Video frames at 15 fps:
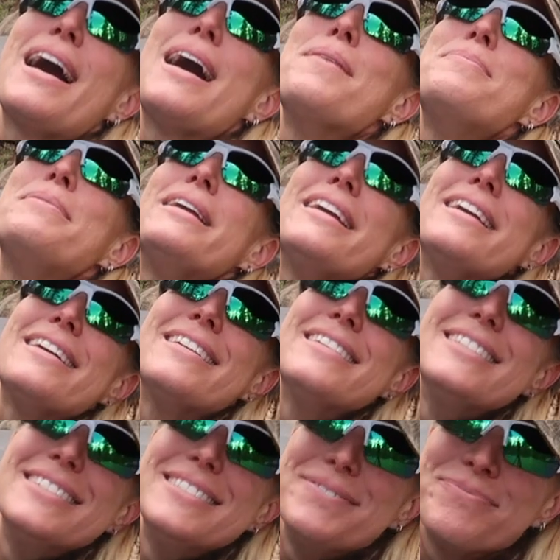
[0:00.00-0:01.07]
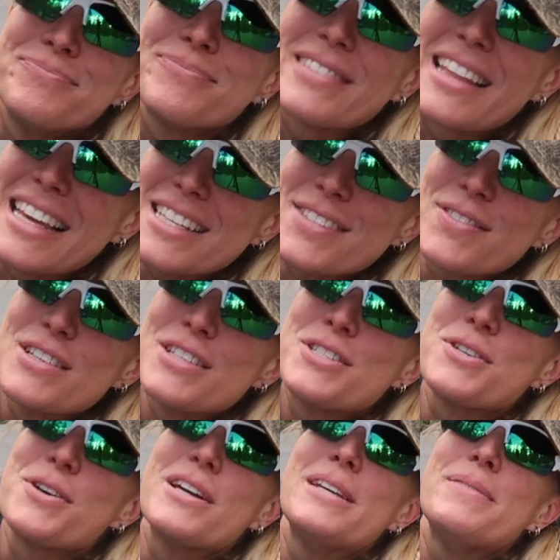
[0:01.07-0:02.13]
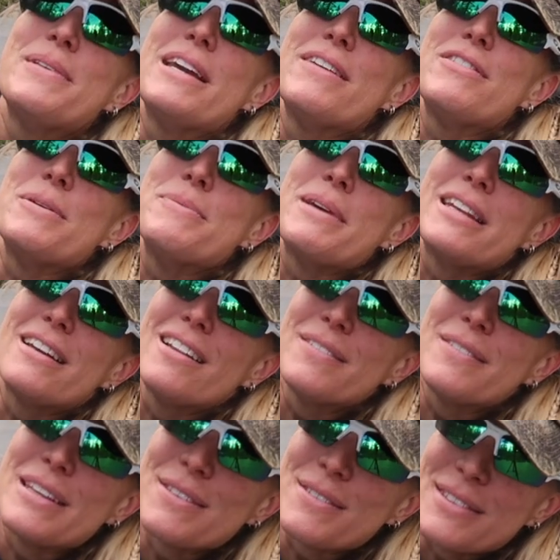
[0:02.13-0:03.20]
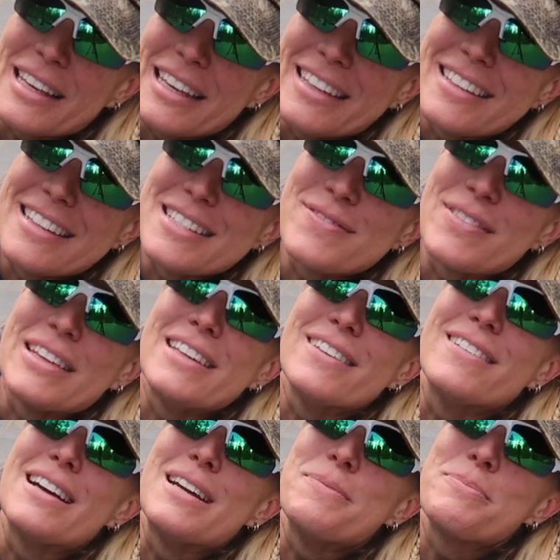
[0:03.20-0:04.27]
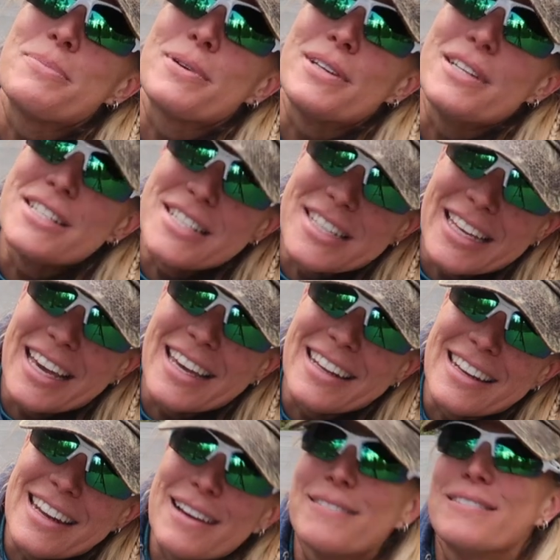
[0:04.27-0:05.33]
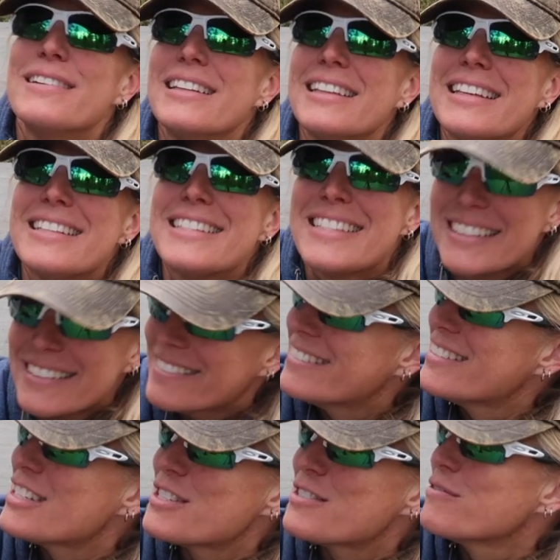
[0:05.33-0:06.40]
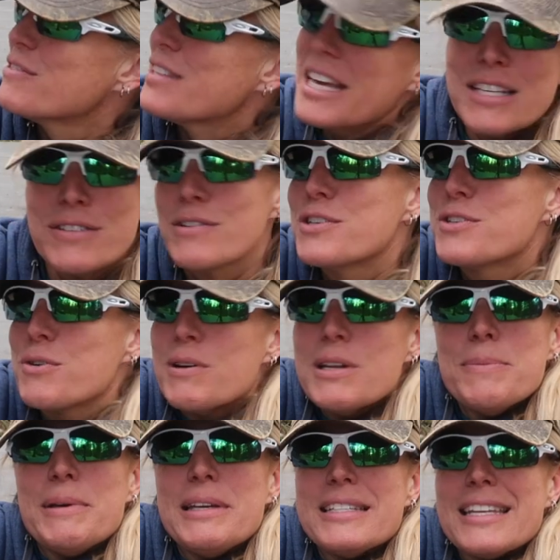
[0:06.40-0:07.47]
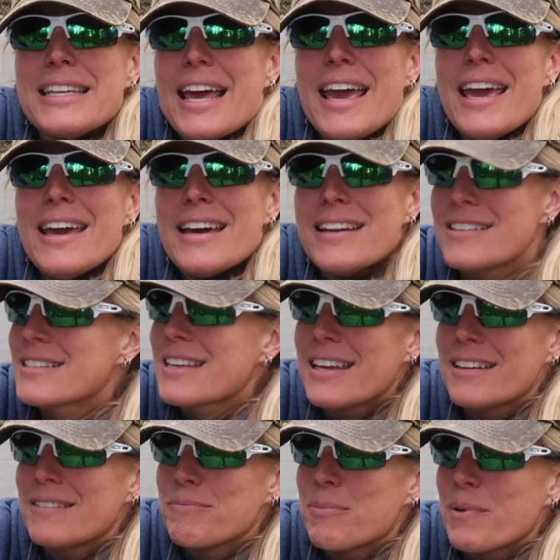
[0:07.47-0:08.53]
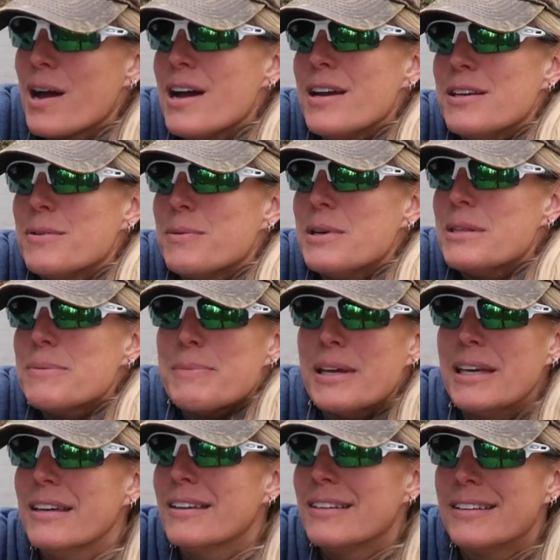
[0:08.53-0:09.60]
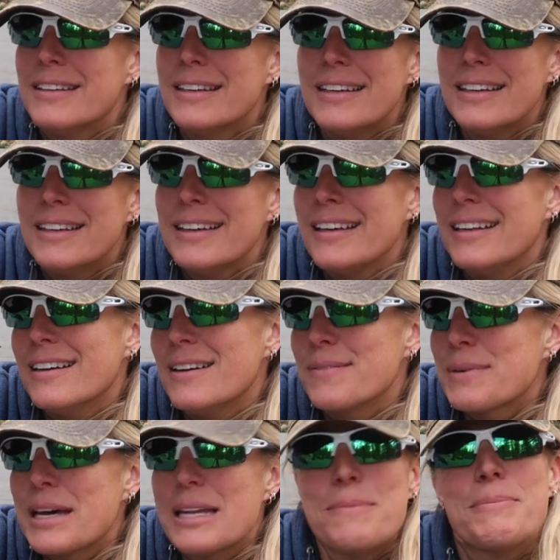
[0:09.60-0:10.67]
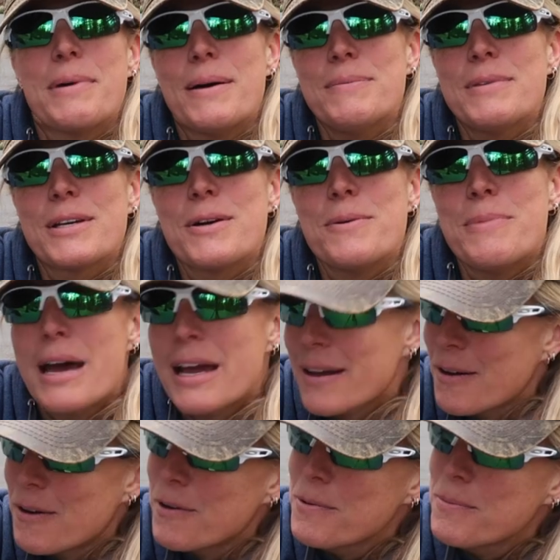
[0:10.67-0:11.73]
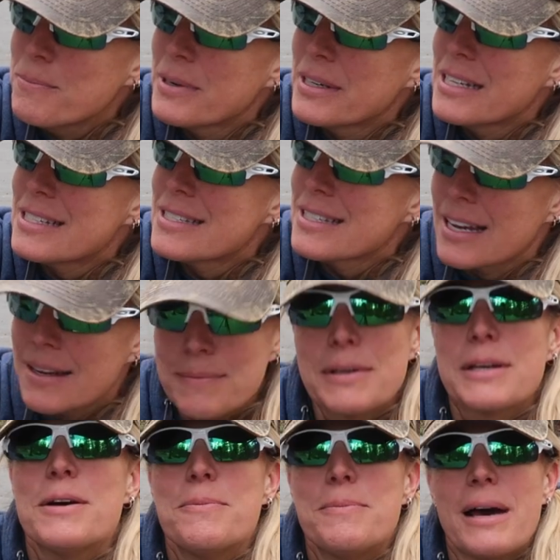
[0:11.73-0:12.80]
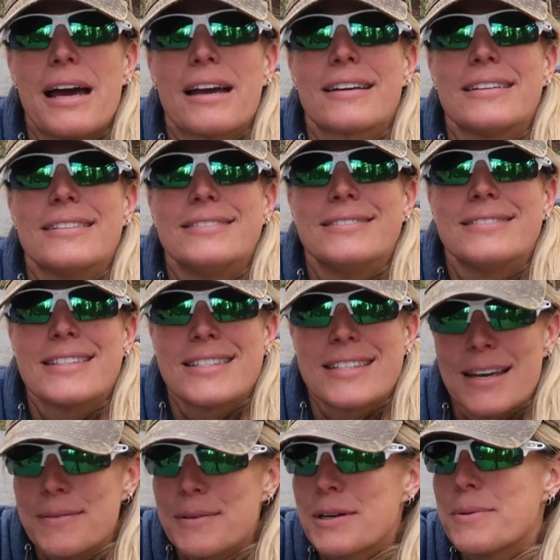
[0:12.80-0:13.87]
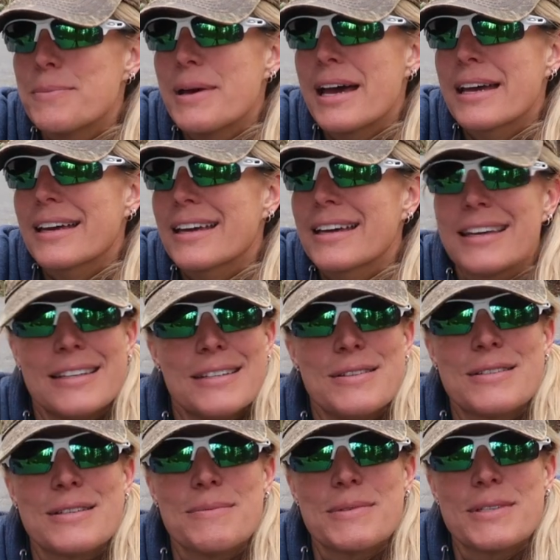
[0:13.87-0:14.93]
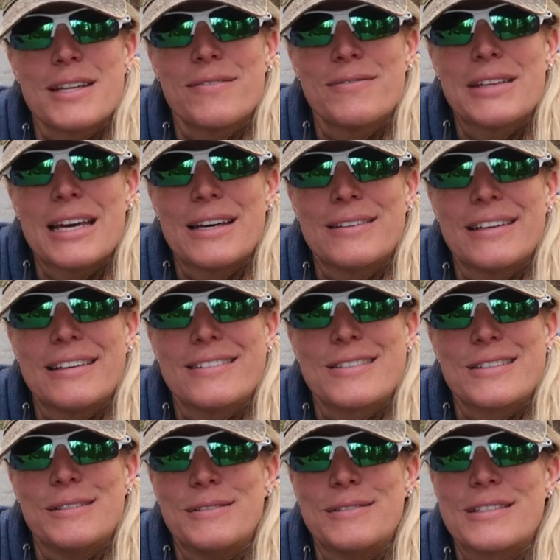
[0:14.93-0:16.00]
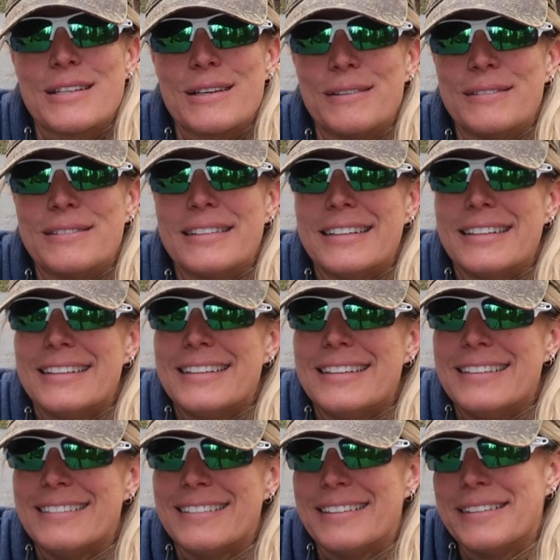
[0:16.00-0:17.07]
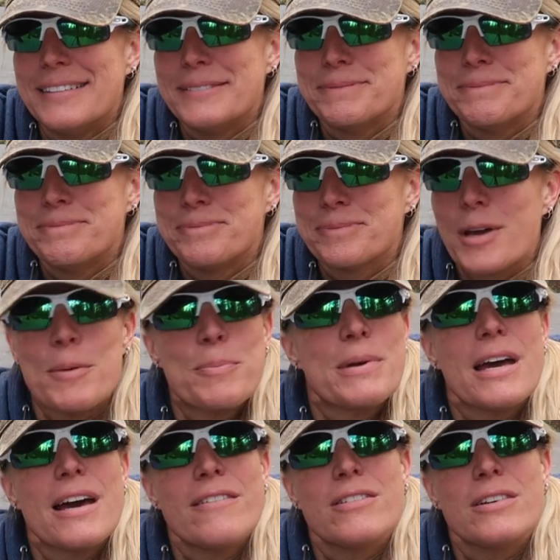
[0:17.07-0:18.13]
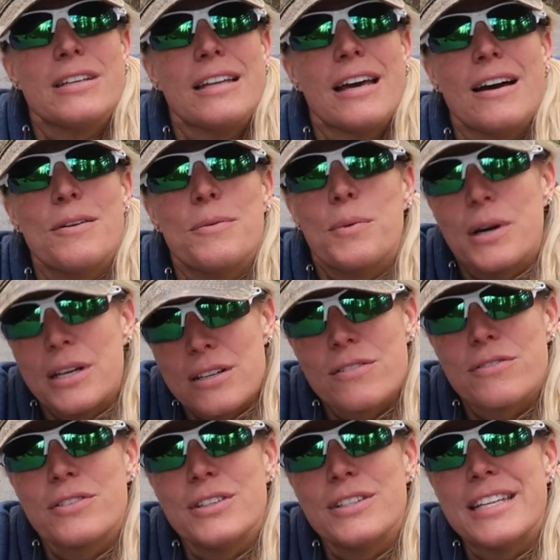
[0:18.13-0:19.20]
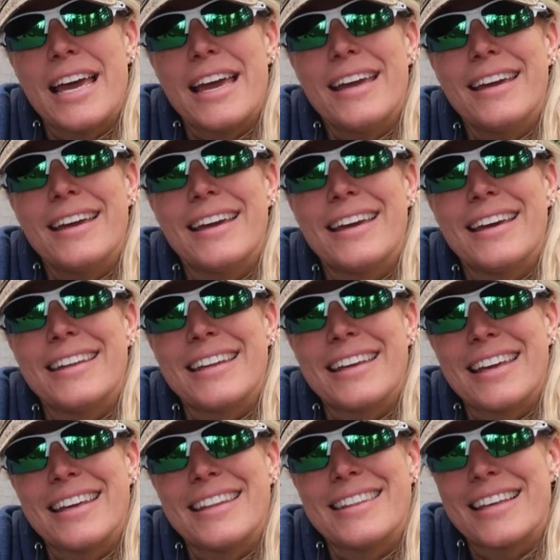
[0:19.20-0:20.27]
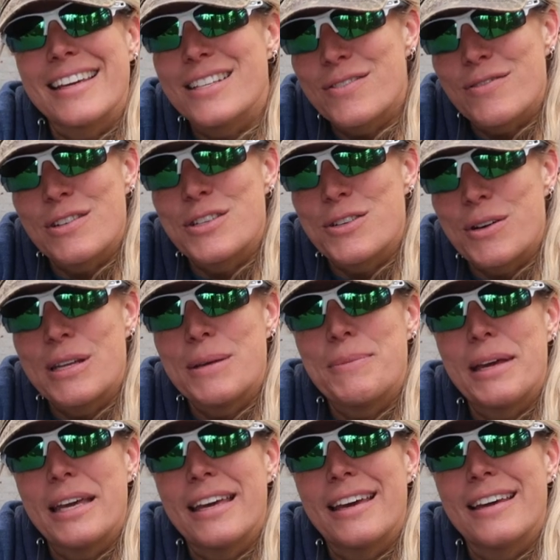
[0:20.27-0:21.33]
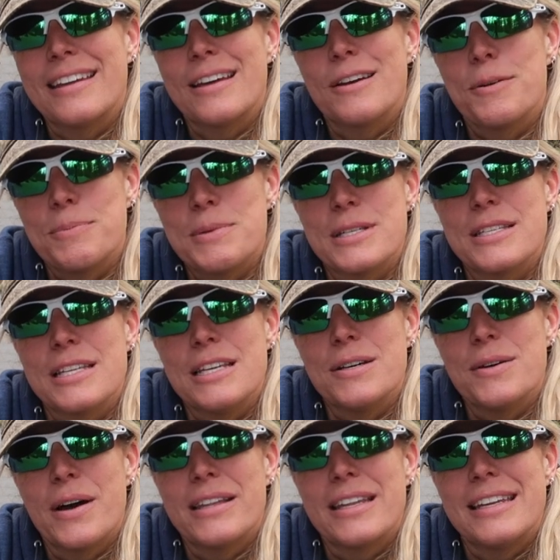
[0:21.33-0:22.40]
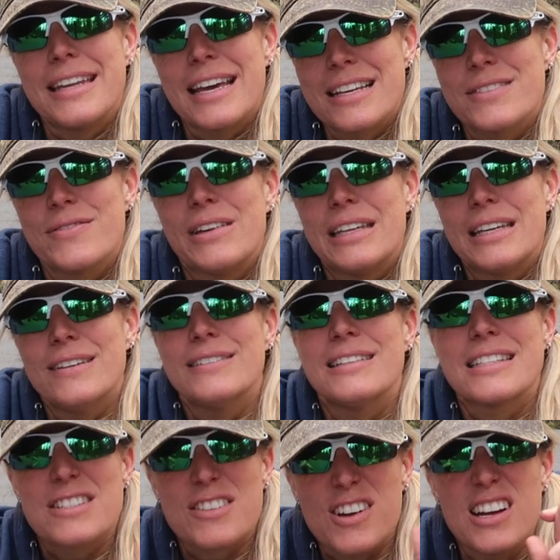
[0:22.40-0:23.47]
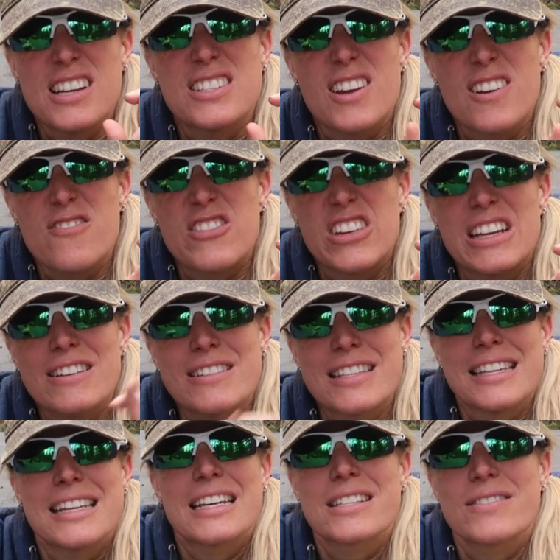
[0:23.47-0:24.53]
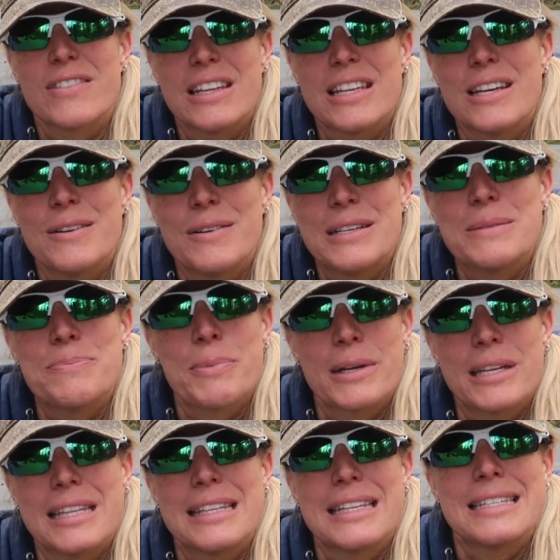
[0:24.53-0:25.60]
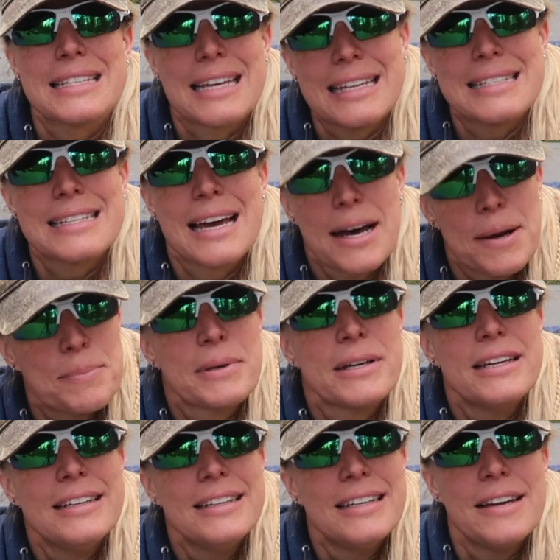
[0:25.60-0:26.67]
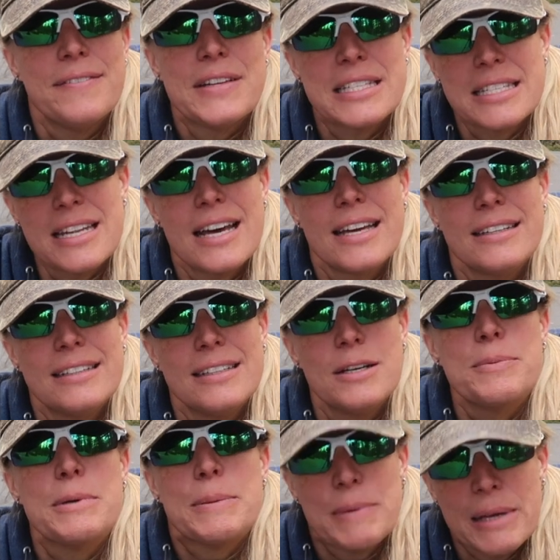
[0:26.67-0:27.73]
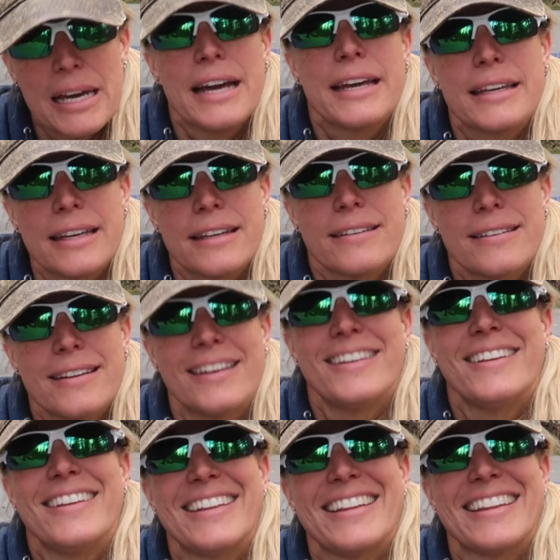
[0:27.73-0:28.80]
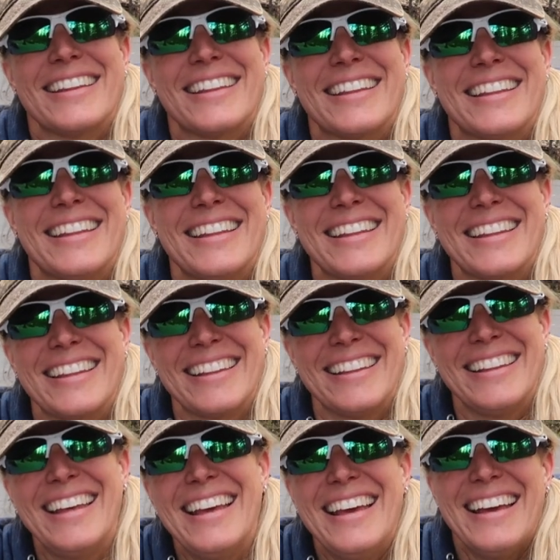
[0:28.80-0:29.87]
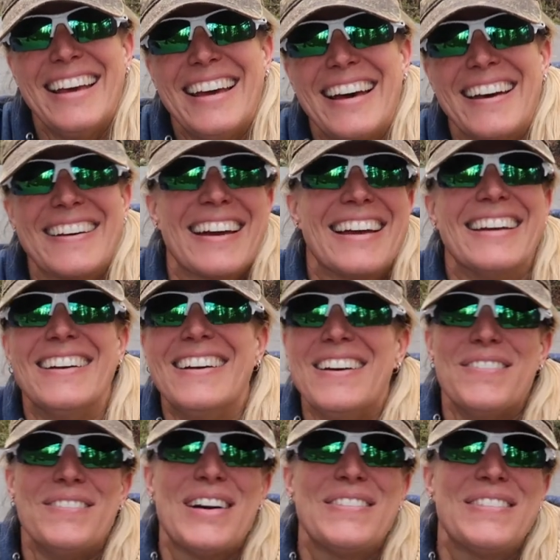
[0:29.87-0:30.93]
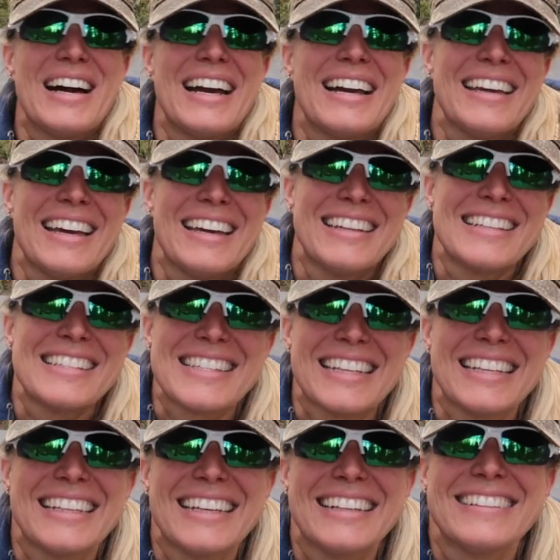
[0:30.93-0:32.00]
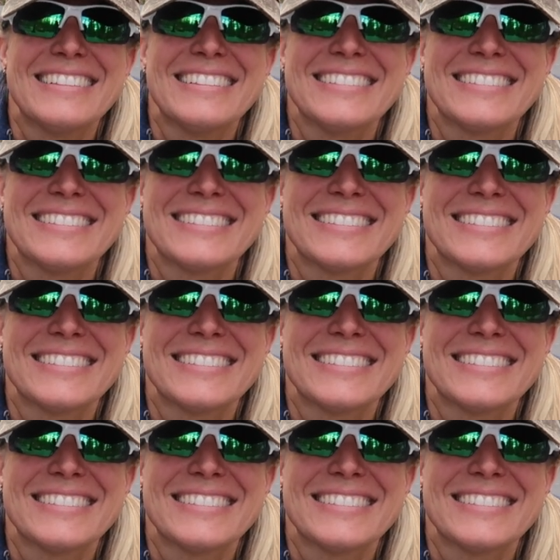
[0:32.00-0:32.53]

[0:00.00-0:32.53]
happy. Thanks for joining me. If you made it all the way through the end of this video, I appreciate it. I really do. Just thanks for joining me today. I just kind of brought you with me, and you know, I'm kind of bummed to go back home, but it's time to go back. It's time to go back. I got to do some stuff down there too. So I hope you have a wonderful day. And again, thanks for joining me, and I hope to see you on the next video. Let's cross our fingers. The next video is putting the tent up. If it's not, it'll be me hiking. Okay, bye-bye, and I'll see you later.